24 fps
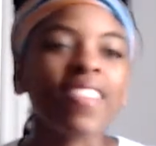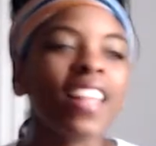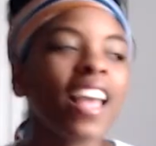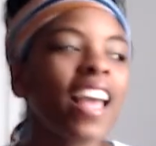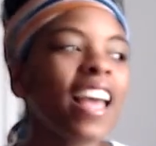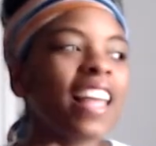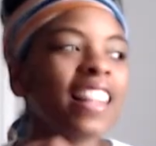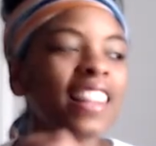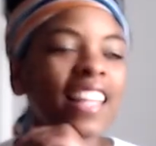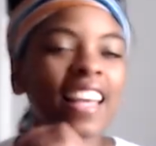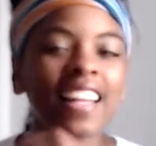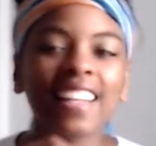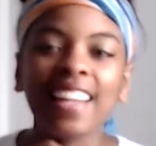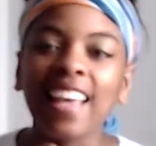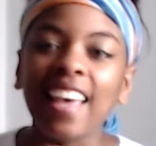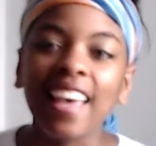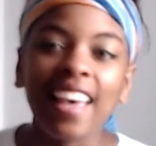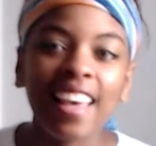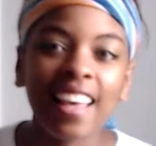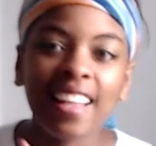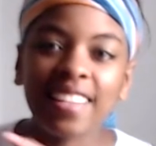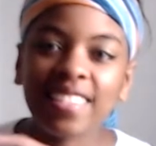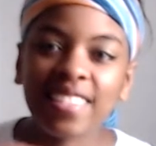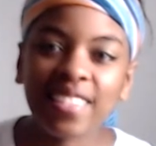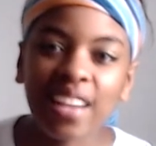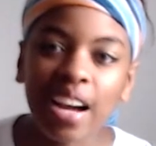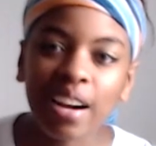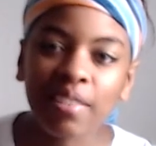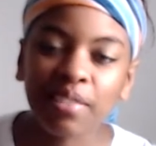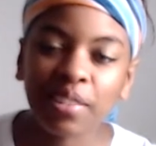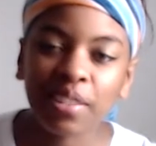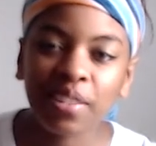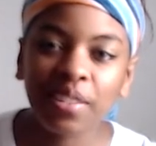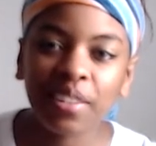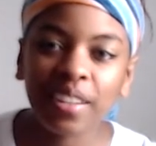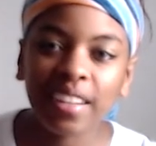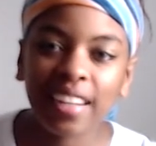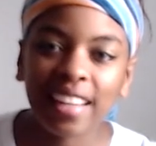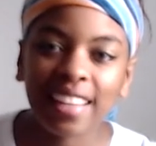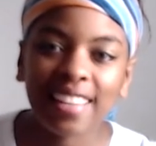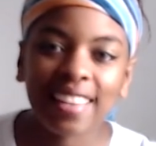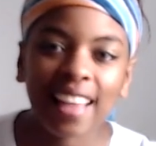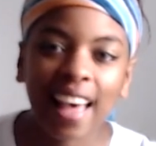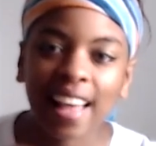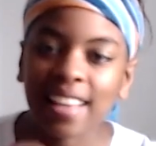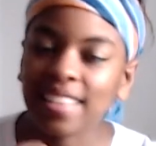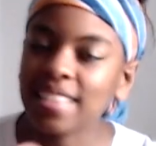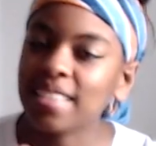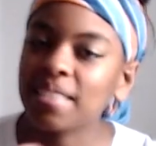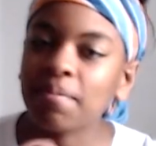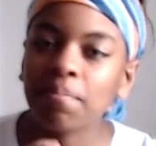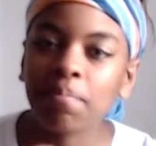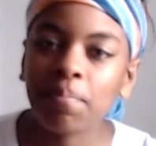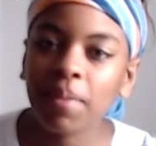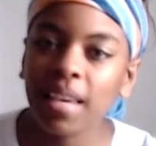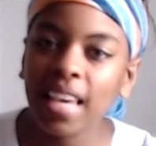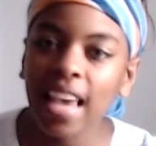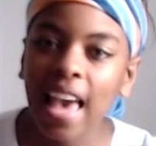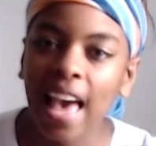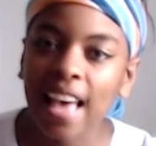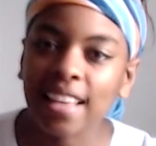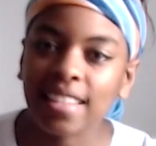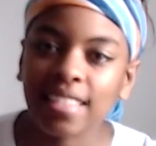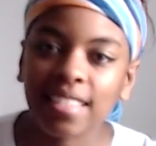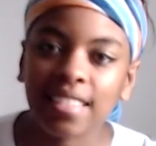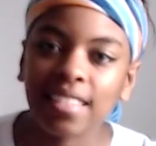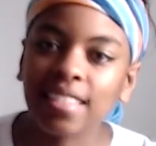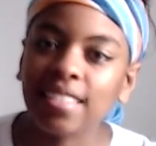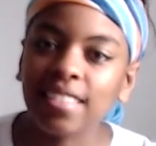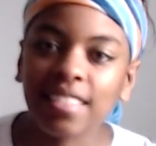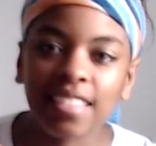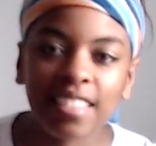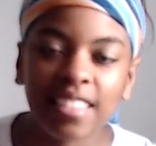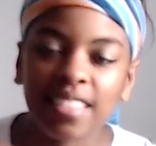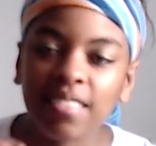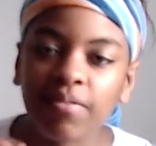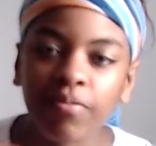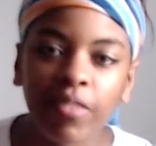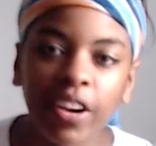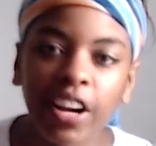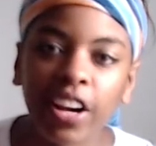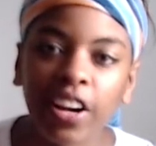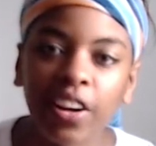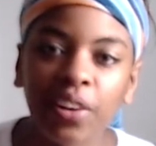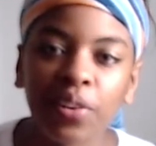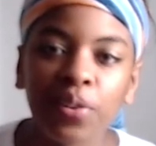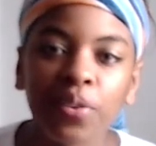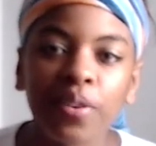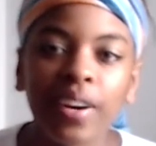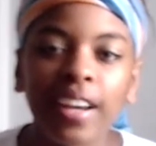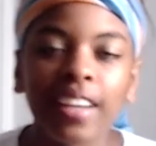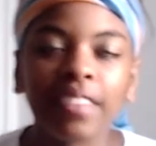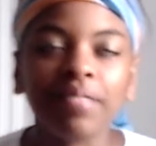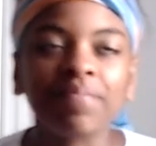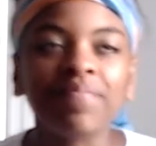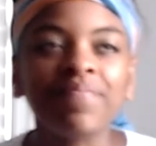And then it's not recording. That's BS and just very annoying.